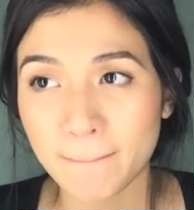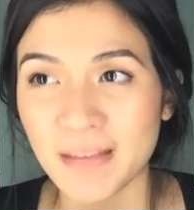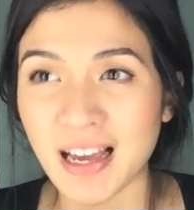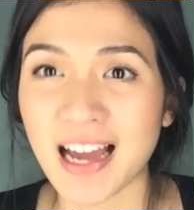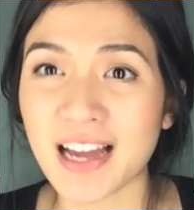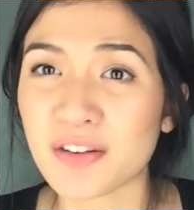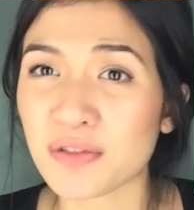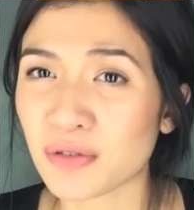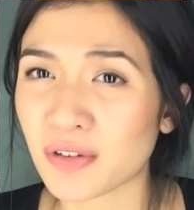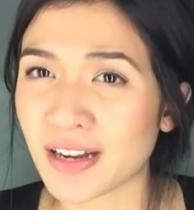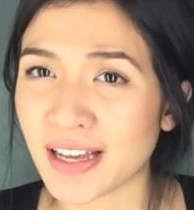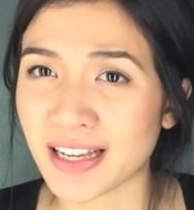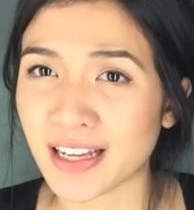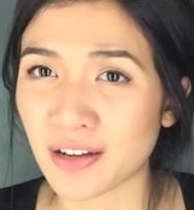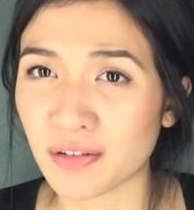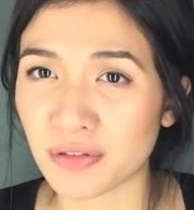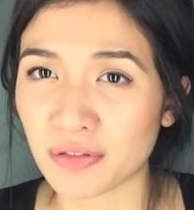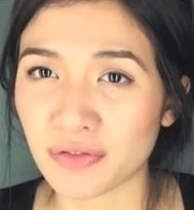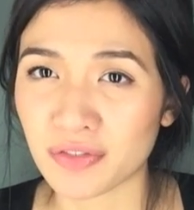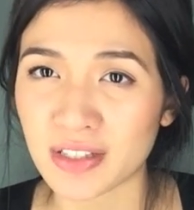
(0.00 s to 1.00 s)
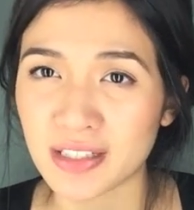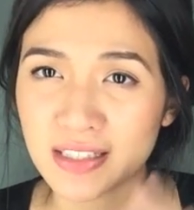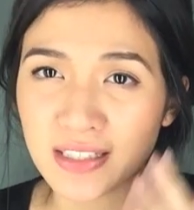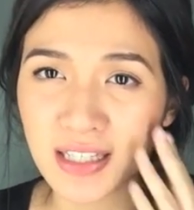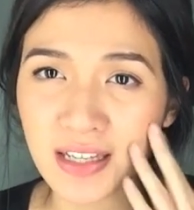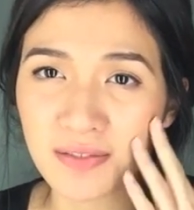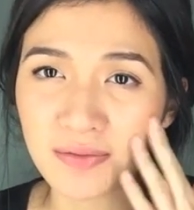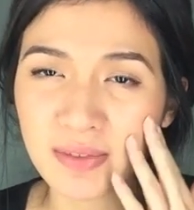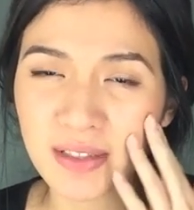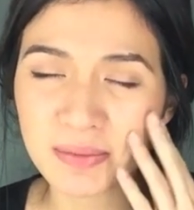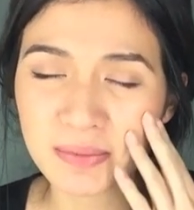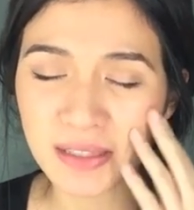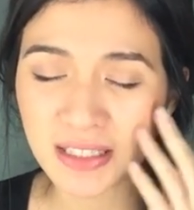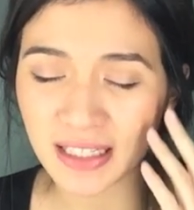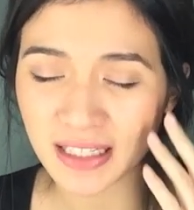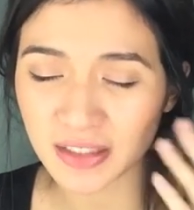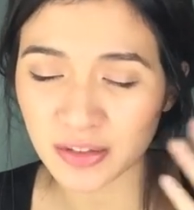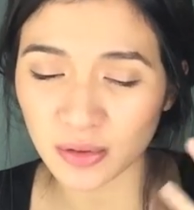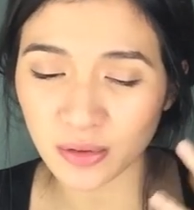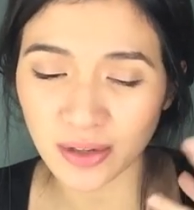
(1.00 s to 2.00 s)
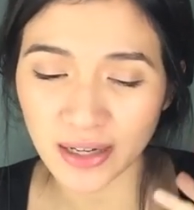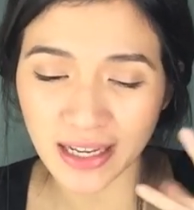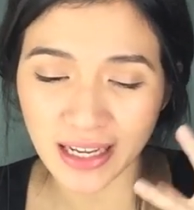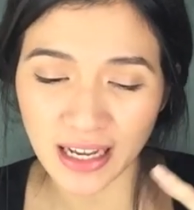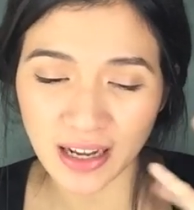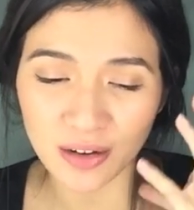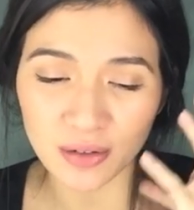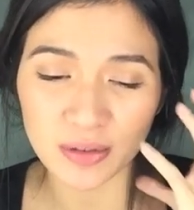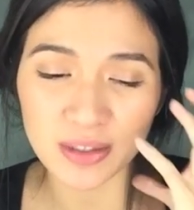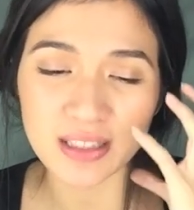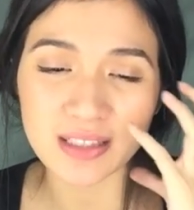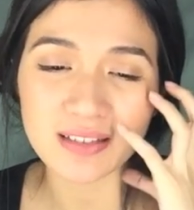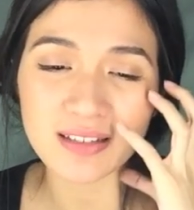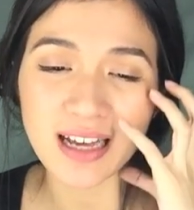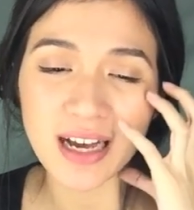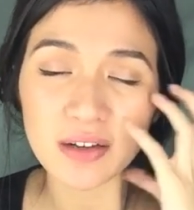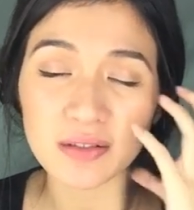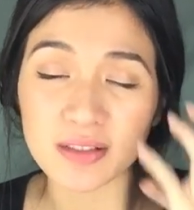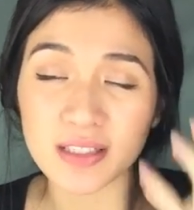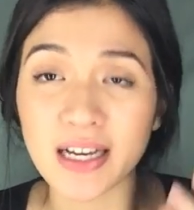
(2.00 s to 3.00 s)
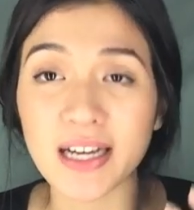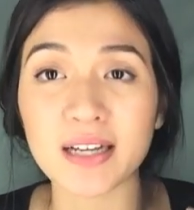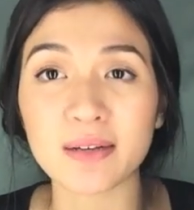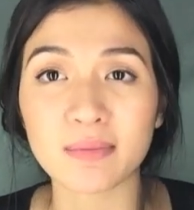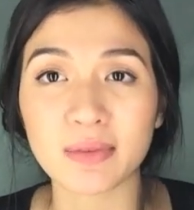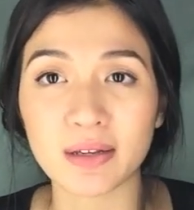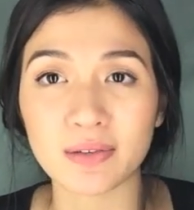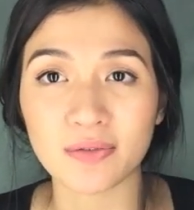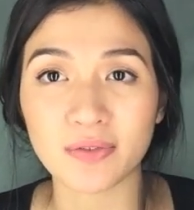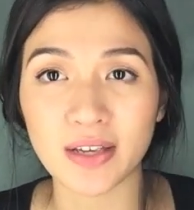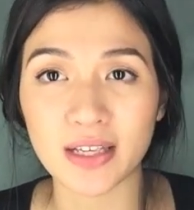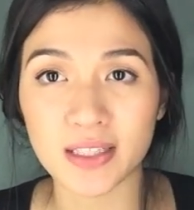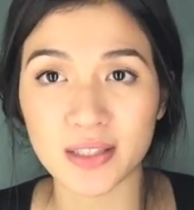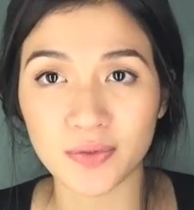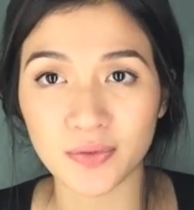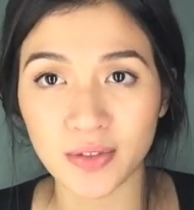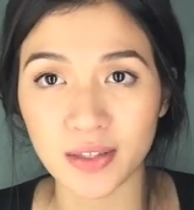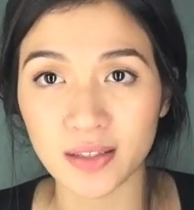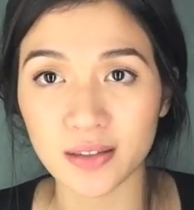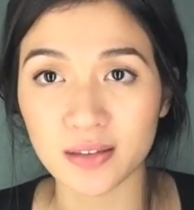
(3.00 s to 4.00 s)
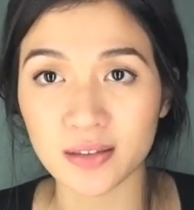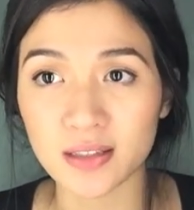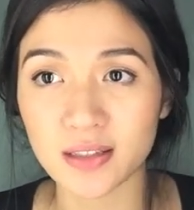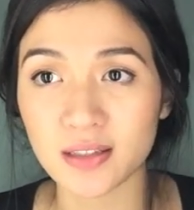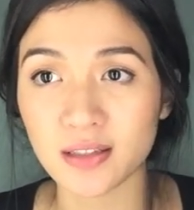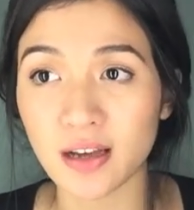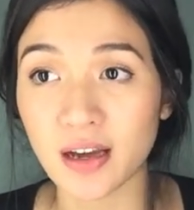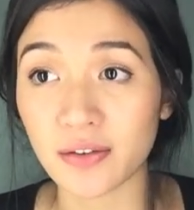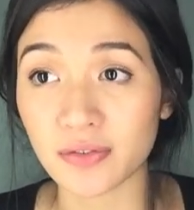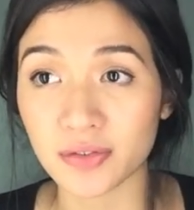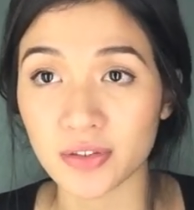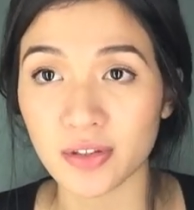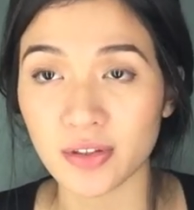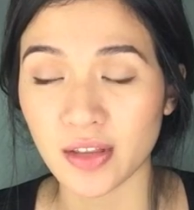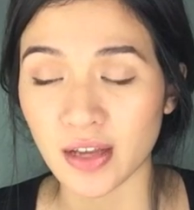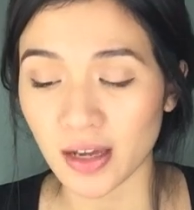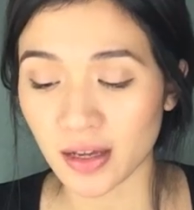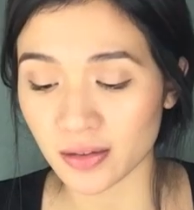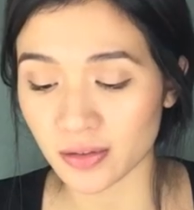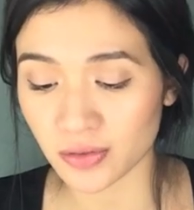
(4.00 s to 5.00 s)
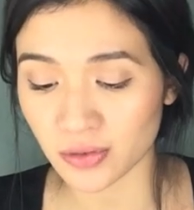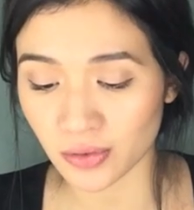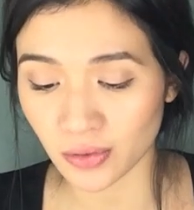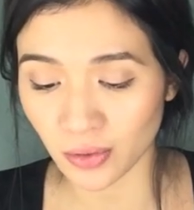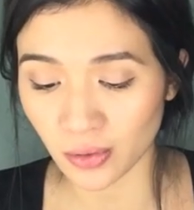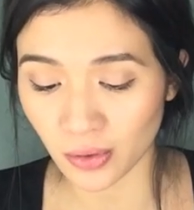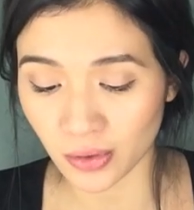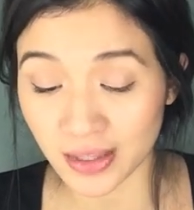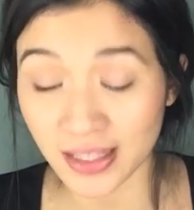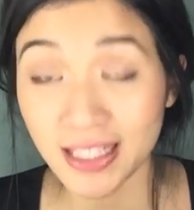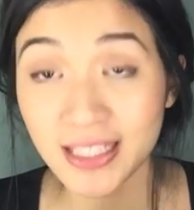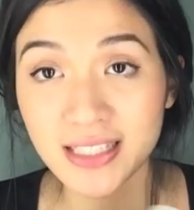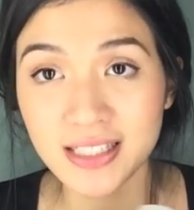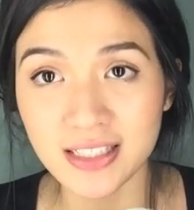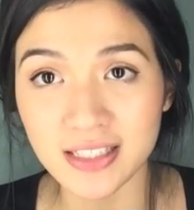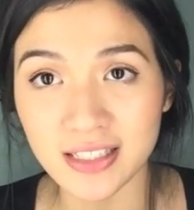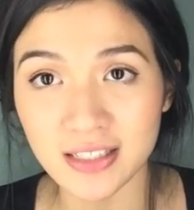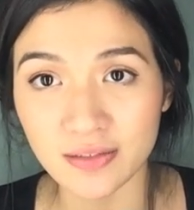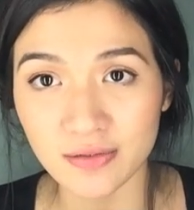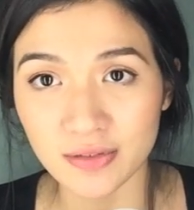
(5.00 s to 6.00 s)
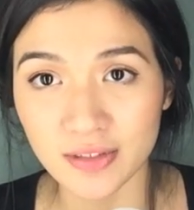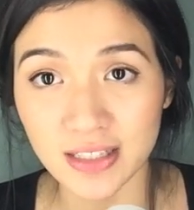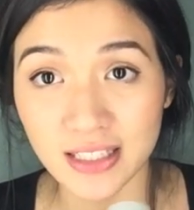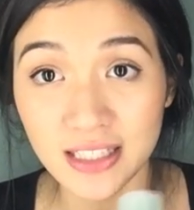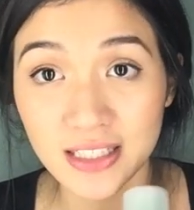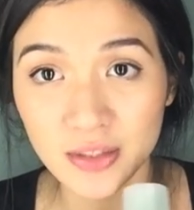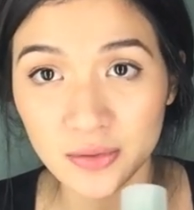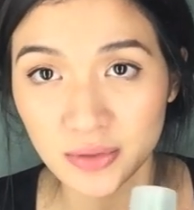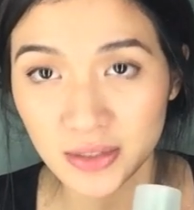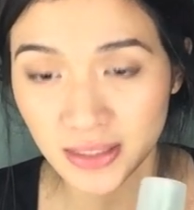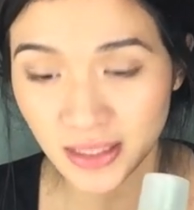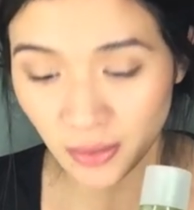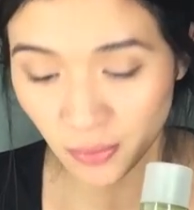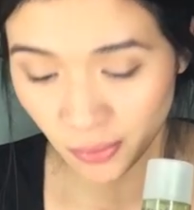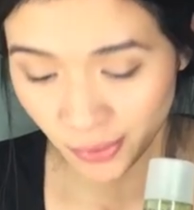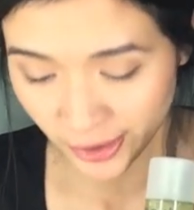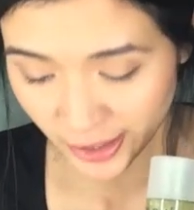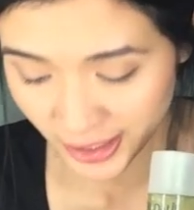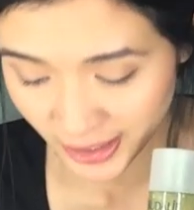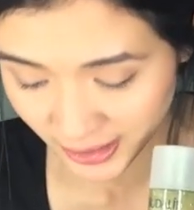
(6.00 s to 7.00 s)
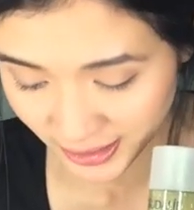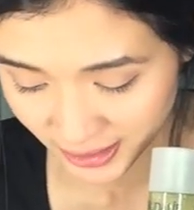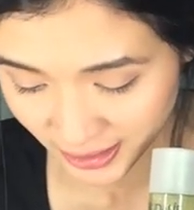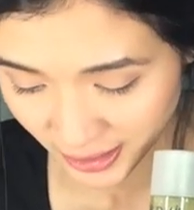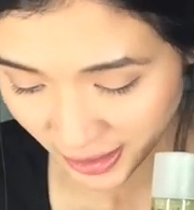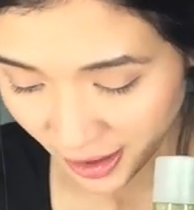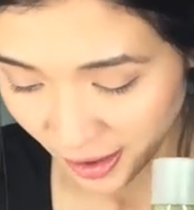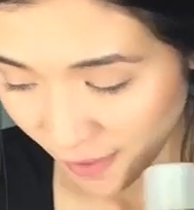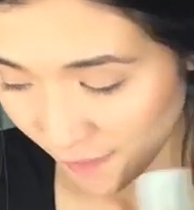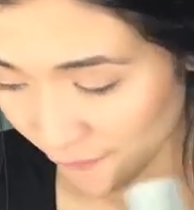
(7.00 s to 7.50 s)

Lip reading: I don't like how it feels. I mean, I don't like how tight my face feels after that. So this really works